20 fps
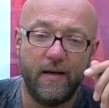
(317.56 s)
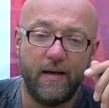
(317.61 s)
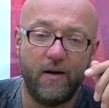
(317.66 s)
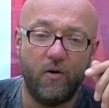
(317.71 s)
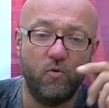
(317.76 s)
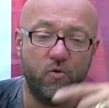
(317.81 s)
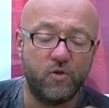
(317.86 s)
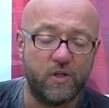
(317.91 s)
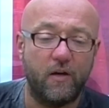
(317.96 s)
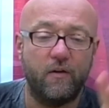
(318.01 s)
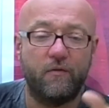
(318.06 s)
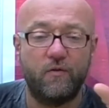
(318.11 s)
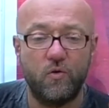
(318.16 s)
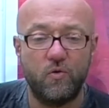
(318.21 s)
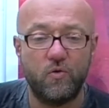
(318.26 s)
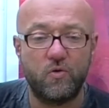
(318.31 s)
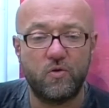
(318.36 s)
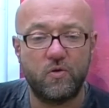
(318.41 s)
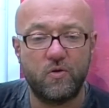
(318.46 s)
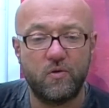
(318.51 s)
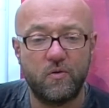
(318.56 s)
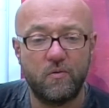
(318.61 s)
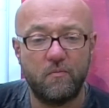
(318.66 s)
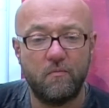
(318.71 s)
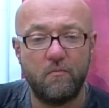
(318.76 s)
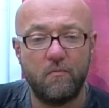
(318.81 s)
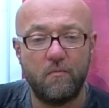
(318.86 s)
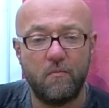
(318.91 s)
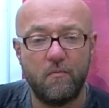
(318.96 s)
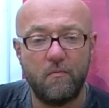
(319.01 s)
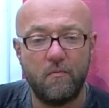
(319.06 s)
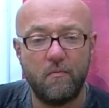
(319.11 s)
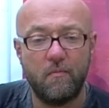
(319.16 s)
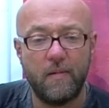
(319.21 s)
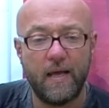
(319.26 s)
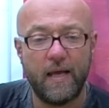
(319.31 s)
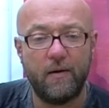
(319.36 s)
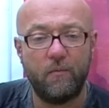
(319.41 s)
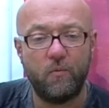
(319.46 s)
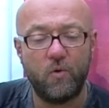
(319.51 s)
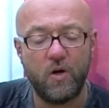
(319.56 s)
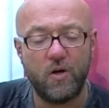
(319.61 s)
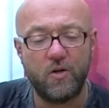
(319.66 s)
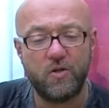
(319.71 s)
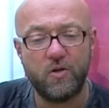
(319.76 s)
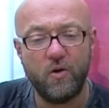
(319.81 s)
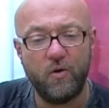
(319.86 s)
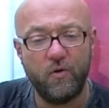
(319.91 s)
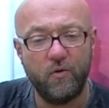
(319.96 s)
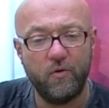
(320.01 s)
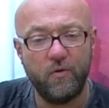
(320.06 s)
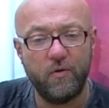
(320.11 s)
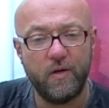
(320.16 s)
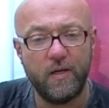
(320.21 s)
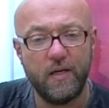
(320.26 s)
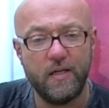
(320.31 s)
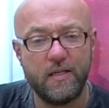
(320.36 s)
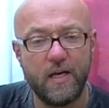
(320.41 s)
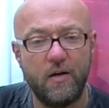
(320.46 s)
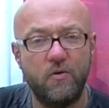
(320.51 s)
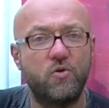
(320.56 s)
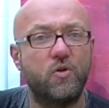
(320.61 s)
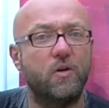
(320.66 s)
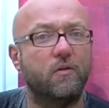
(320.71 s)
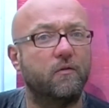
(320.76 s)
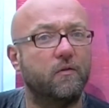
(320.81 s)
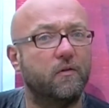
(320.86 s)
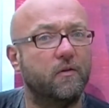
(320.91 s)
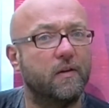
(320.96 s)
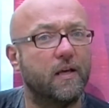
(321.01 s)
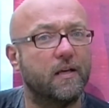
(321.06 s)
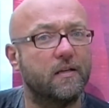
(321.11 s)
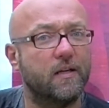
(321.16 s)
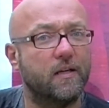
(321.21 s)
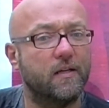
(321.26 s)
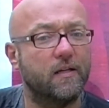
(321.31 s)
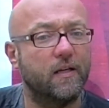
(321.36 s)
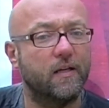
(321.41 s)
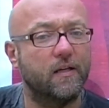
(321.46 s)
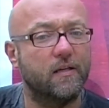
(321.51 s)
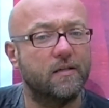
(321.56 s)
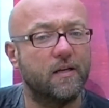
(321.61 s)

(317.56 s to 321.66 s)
Also, of course, Matt works on his own strips for 2000 AD,